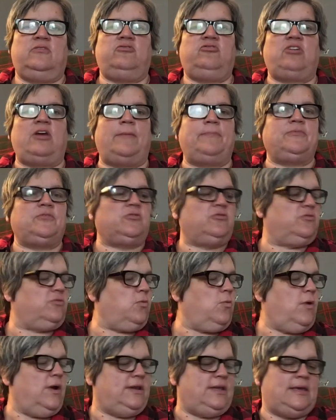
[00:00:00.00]
chapter
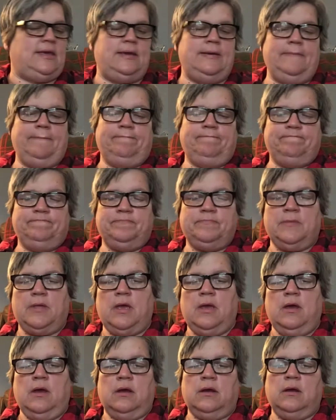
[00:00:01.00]
20,
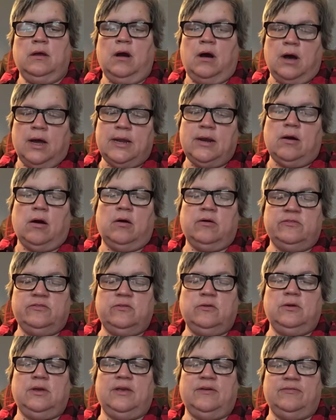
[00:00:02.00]
God
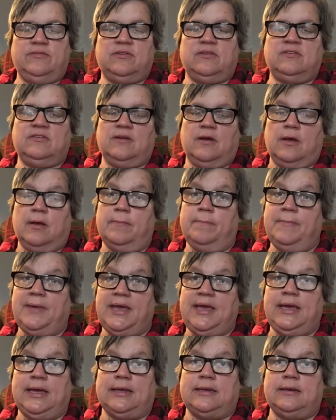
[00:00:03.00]
also gives us a
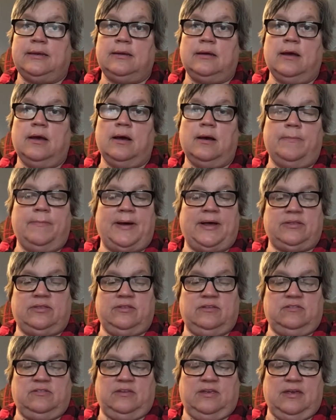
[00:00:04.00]
command about
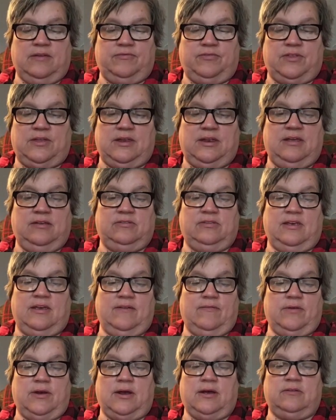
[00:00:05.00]
this gift that He's
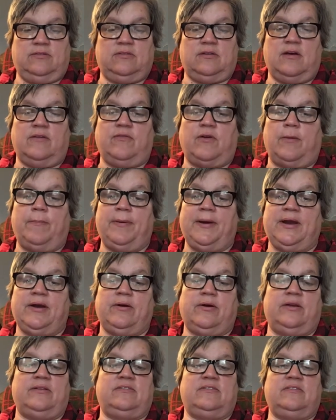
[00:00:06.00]
given us of our
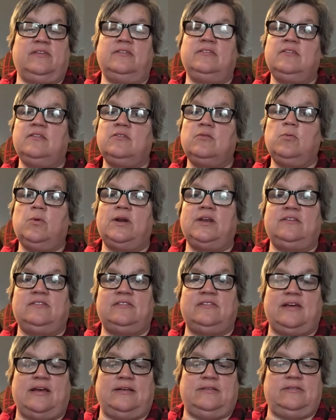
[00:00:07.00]
parents. Listen to what He
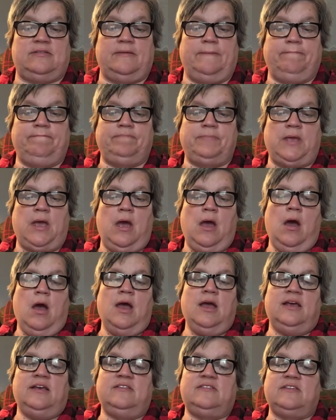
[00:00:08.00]
says.
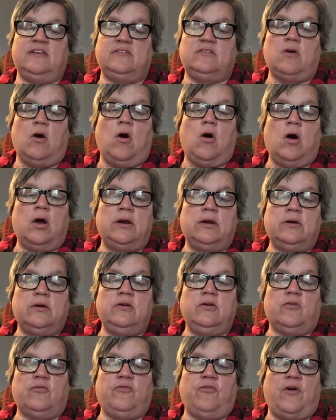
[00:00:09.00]
He says, Honor
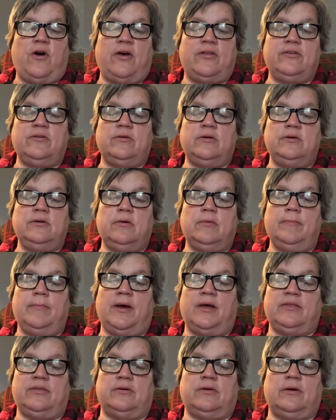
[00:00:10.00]
your father and your
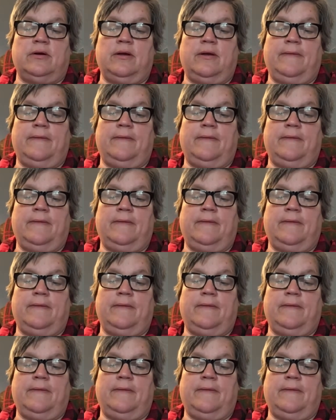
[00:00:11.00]
mother.